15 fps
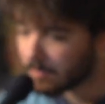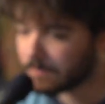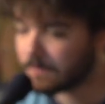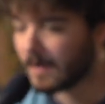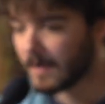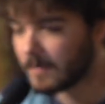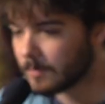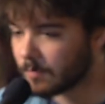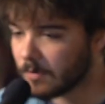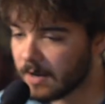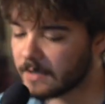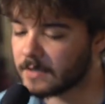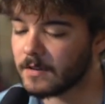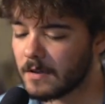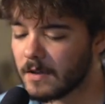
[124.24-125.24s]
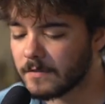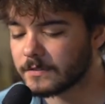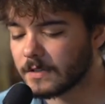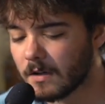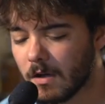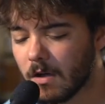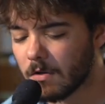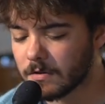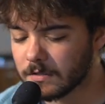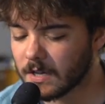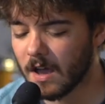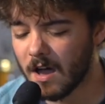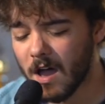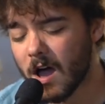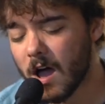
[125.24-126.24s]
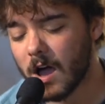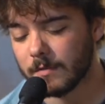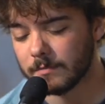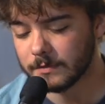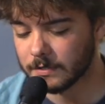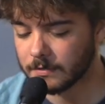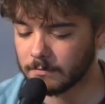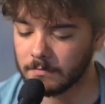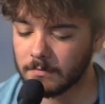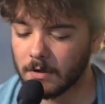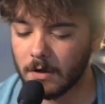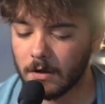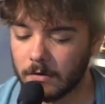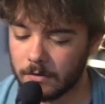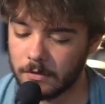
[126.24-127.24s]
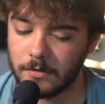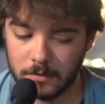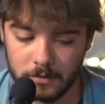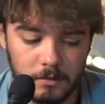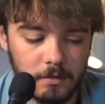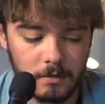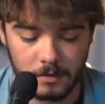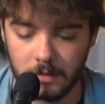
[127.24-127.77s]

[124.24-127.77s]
find the break of dawn, come tomorrow.